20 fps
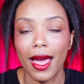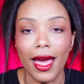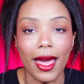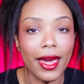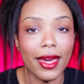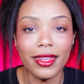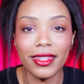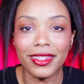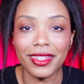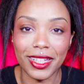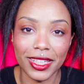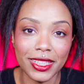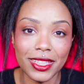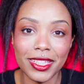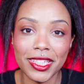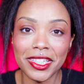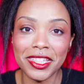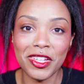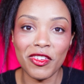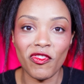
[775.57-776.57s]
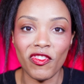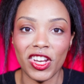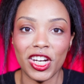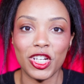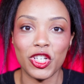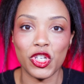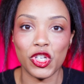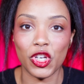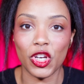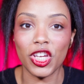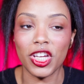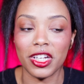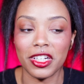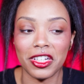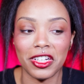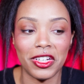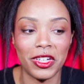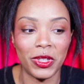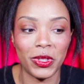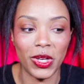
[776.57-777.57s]
And this is the finished
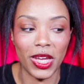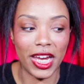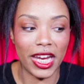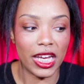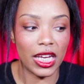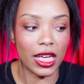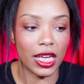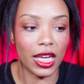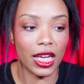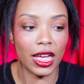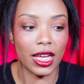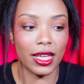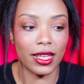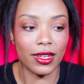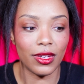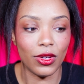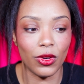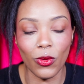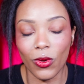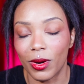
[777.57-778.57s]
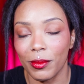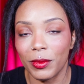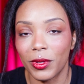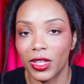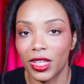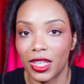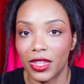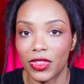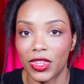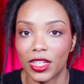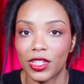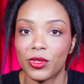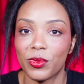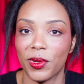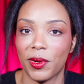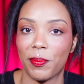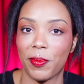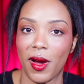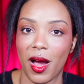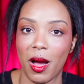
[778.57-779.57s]
look. Like, normally this would